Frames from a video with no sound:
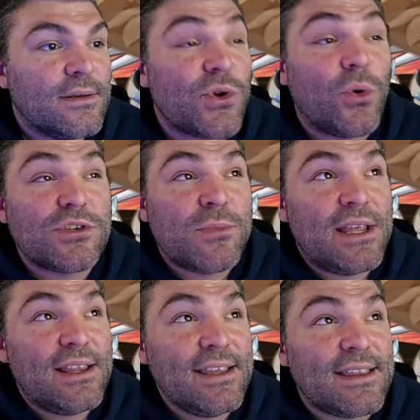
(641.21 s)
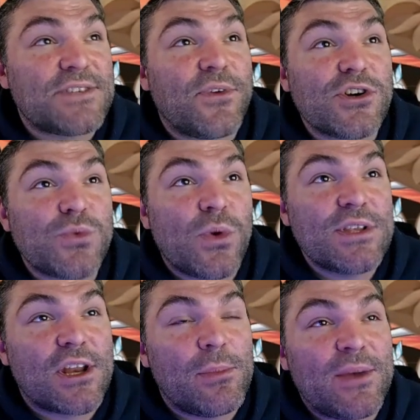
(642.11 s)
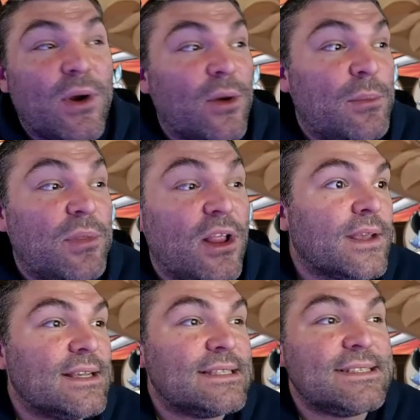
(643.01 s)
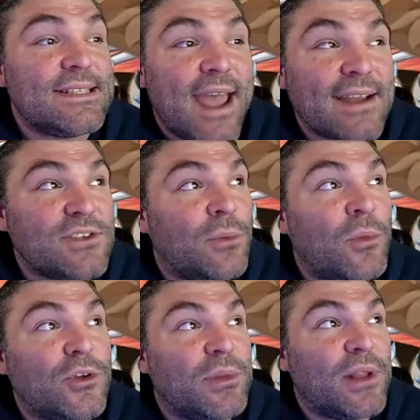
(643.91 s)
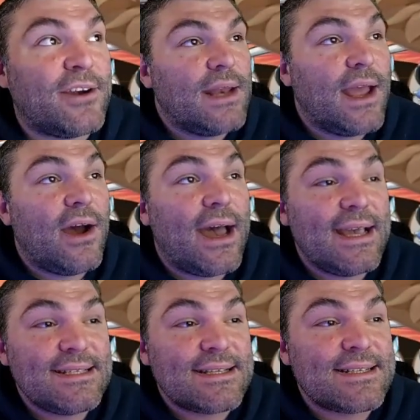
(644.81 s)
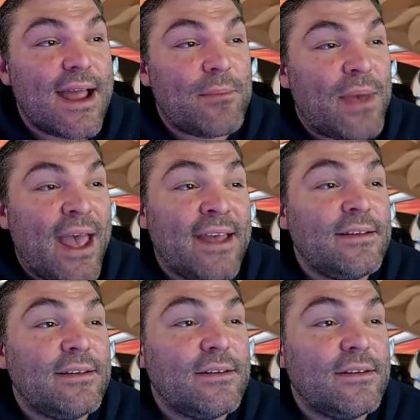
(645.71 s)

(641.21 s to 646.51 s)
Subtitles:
So ultimately, this first one's gonna be where we plug in. Stacked on multiplier damage. Isaac's not bad.